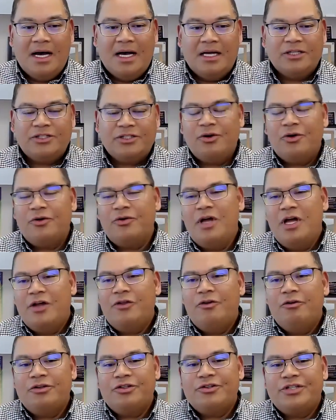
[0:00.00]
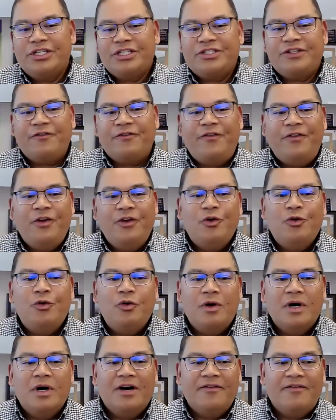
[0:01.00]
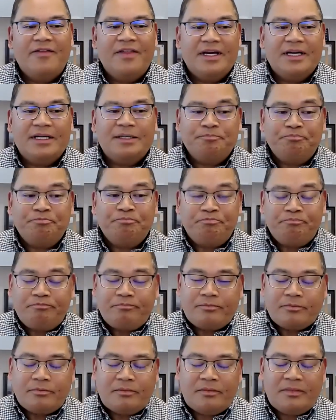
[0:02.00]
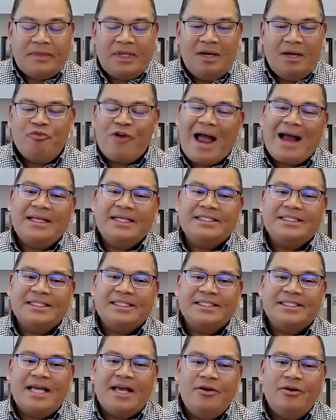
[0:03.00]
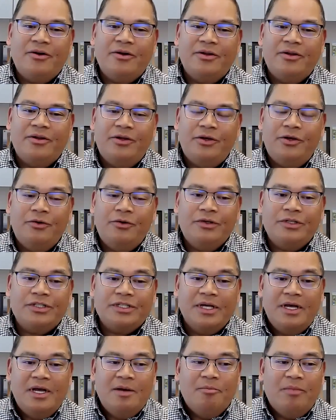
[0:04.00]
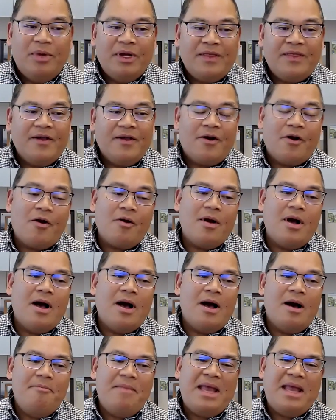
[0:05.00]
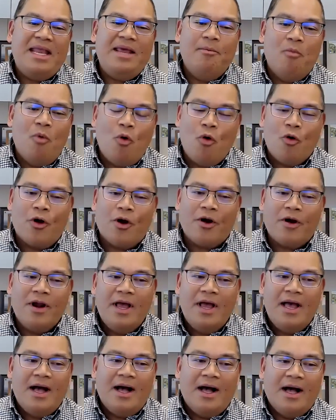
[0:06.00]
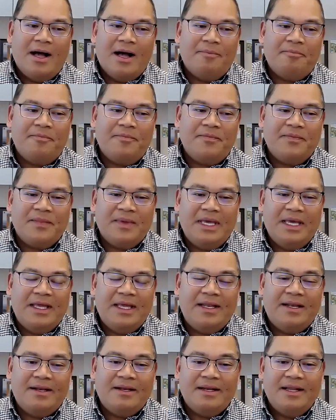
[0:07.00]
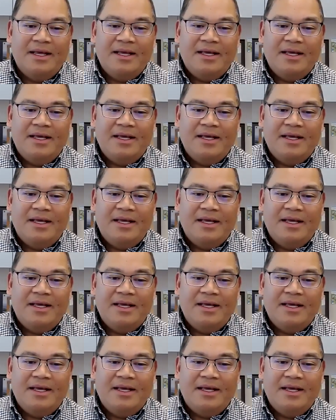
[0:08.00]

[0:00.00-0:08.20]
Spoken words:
So those are just a few of the practices that you could use, but there are many more in